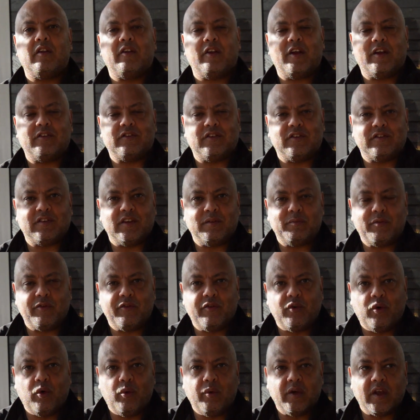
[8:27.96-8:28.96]
As I said
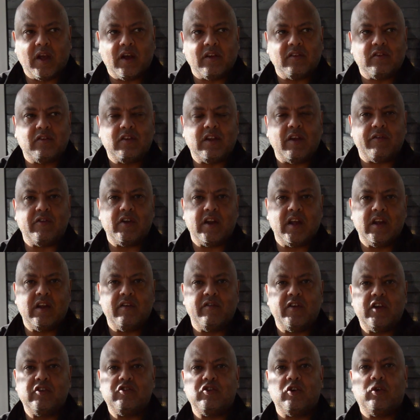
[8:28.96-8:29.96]
before, we've got different
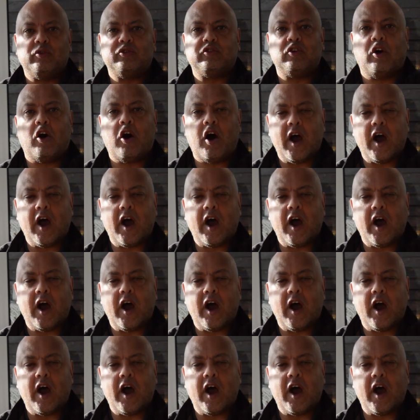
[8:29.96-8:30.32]
individuals.